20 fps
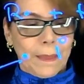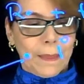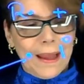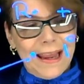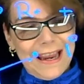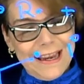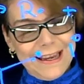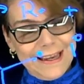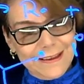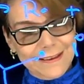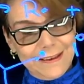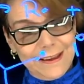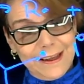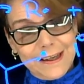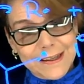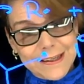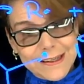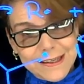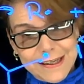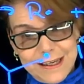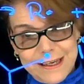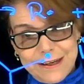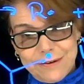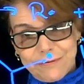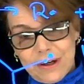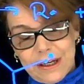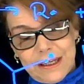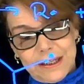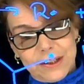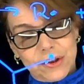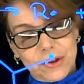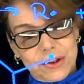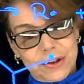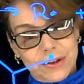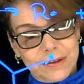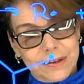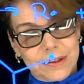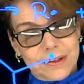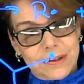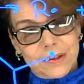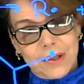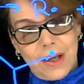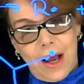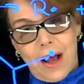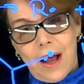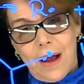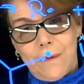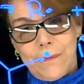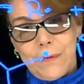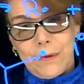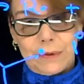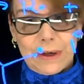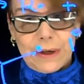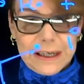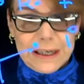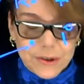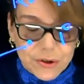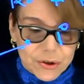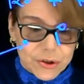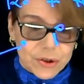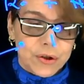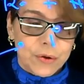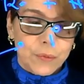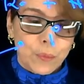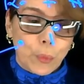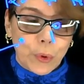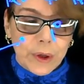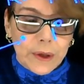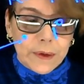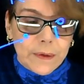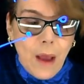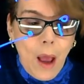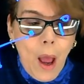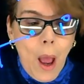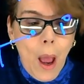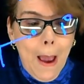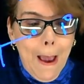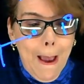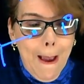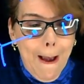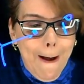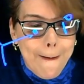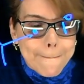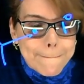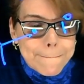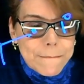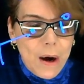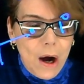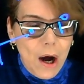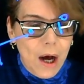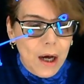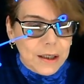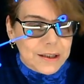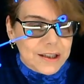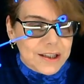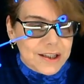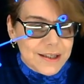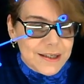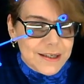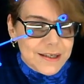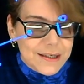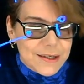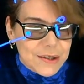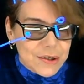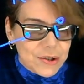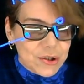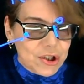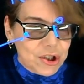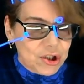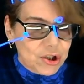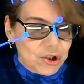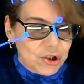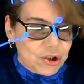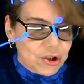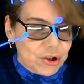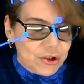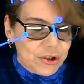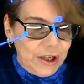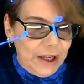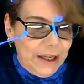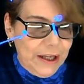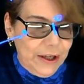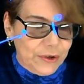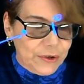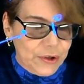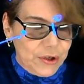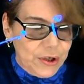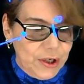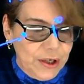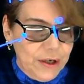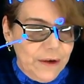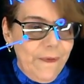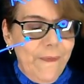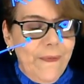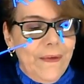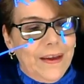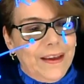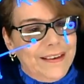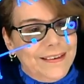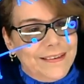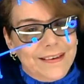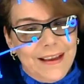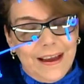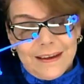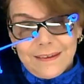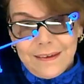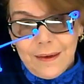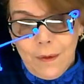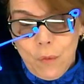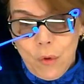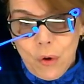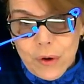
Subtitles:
And this in relation, the relationship with bond dissociation energy is that the more